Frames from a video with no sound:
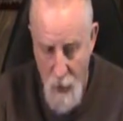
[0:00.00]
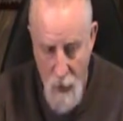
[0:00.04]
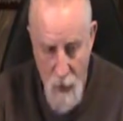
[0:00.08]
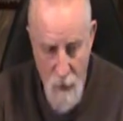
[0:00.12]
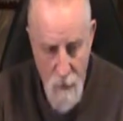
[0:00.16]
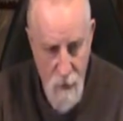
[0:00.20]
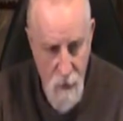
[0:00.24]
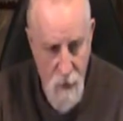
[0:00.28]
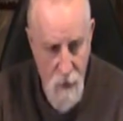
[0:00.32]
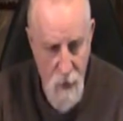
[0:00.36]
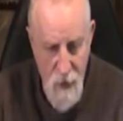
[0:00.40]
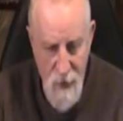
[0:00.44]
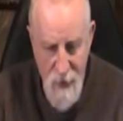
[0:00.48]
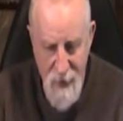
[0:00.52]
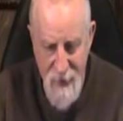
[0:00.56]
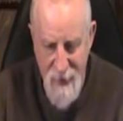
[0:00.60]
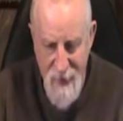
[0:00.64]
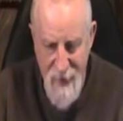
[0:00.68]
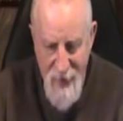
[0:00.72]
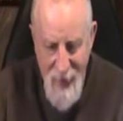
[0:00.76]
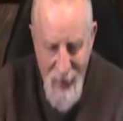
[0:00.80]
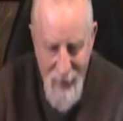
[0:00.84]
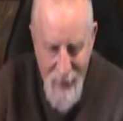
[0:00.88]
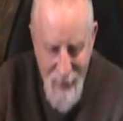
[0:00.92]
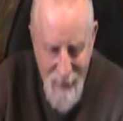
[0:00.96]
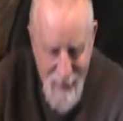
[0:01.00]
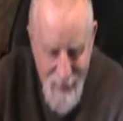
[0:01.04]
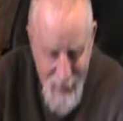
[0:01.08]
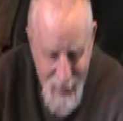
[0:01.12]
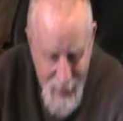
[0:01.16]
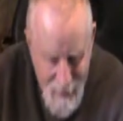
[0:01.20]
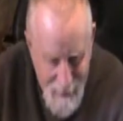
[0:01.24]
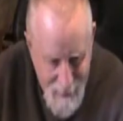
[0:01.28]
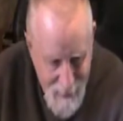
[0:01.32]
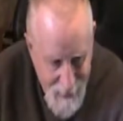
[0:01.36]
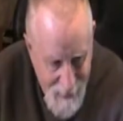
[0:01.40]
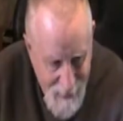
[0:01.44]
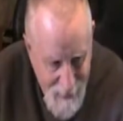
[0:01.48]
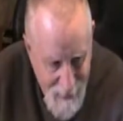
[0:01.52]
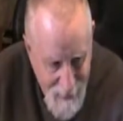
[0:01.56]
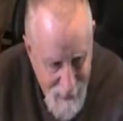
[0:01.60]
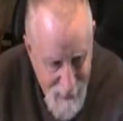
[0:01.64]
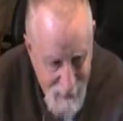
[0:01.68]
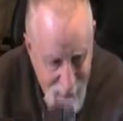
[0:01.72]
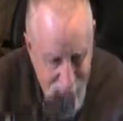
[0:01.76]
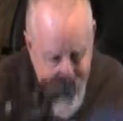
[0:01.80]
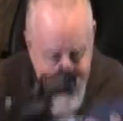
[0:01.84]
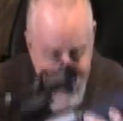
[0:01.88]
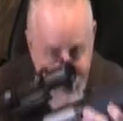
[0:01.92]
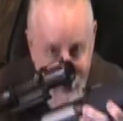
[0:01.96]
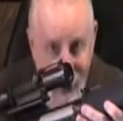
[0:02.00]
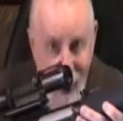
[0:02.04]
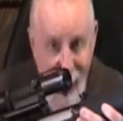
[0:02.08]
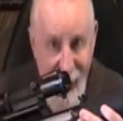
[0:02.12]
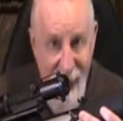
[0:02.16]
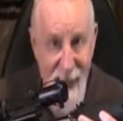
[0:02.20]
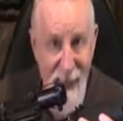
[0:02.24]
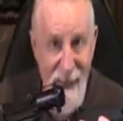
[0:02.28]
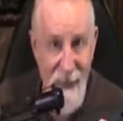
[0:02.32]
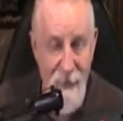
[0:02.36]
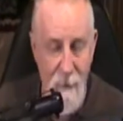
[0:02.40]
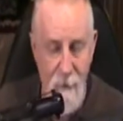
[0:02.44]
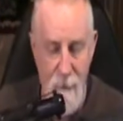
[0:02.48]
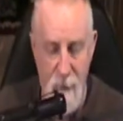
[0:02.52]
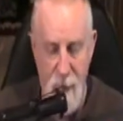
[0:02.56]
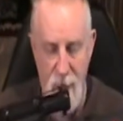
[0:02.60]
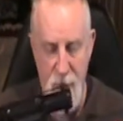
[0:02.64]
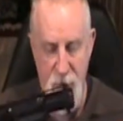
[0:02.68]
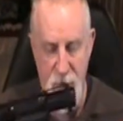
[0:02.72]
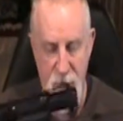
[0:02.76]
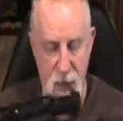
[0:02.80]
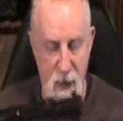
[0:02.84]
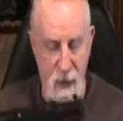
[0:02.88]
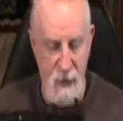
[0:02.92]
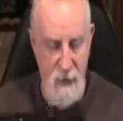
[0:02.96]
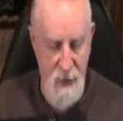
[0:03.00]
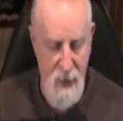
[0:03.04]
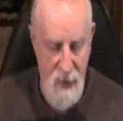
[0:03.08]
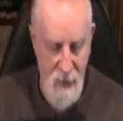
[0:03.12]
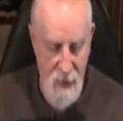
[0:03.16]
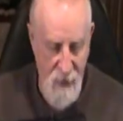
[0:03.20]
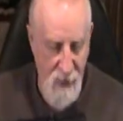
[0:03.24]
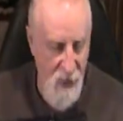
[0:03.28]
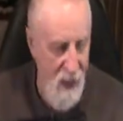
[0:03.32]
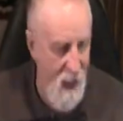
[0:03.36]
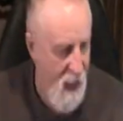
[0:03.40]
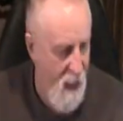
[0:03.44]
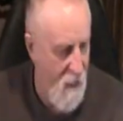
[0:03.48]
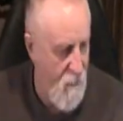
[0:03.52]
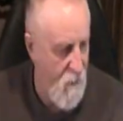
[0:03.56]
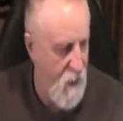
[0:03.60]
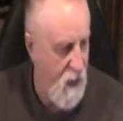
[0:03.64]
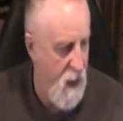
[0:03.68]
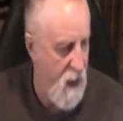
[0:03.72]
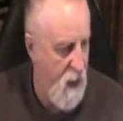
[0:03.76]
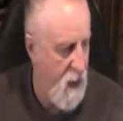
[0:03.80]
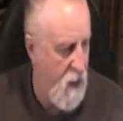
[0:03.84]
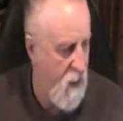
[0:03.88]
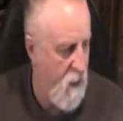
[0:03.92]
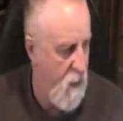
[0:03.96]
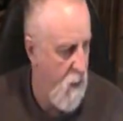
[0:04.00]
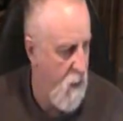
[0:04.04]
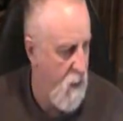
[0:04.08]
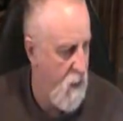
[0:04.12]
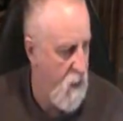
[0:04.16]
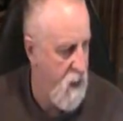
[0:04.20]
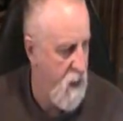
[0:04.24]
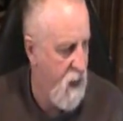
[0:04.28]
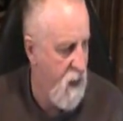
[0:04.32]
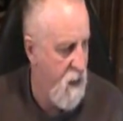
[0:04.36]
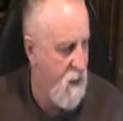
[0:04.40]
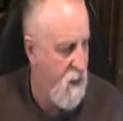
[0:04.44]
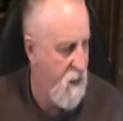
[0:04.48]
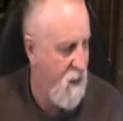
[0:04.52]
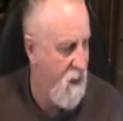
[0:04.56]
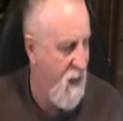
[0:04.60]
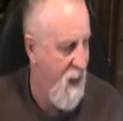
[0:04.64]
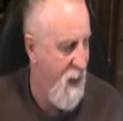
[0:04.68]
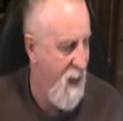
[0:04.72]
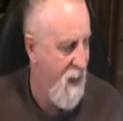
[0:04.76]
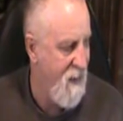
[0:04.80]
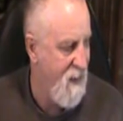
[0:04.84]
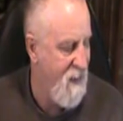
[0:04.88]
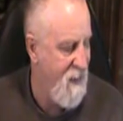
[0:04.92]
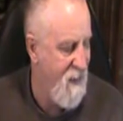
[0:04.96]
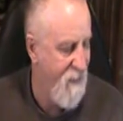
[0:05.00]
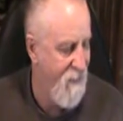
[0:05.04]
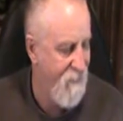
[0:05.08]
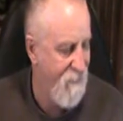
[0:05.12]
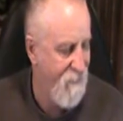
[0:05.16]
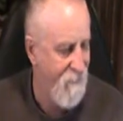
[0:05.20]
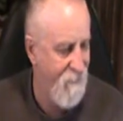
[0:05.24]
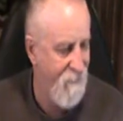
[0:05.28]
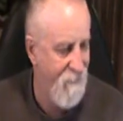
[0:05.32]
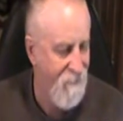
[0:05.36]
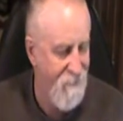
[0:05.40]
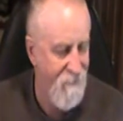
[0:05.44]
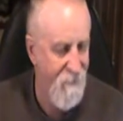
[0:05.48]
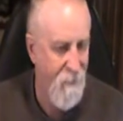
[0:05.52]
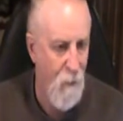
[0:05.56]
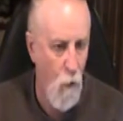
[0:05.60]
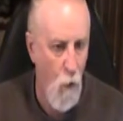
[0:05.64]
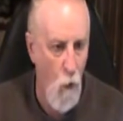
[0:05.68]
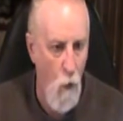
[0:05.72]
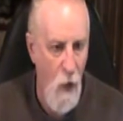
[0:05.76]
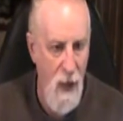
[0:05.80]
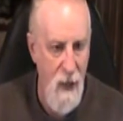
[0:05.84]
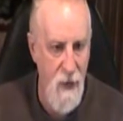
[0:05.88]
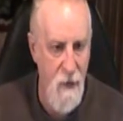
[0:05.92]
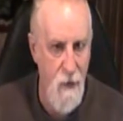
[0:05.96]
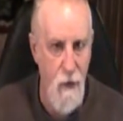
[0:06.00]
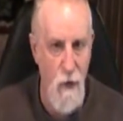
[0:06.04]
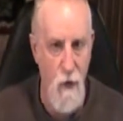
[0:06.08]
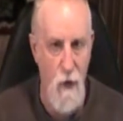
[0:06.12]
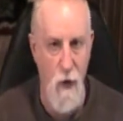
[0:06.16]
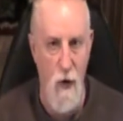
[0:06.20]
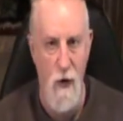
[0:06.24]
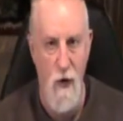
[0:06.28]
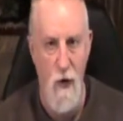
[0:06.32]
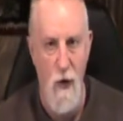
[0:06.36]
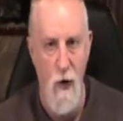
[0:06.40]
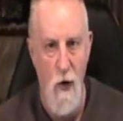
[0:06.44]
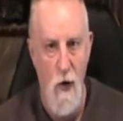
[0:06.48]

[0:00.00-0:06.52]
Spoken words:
The gun is not exactly light, but it's not exactly heavy either. It's got some weight to it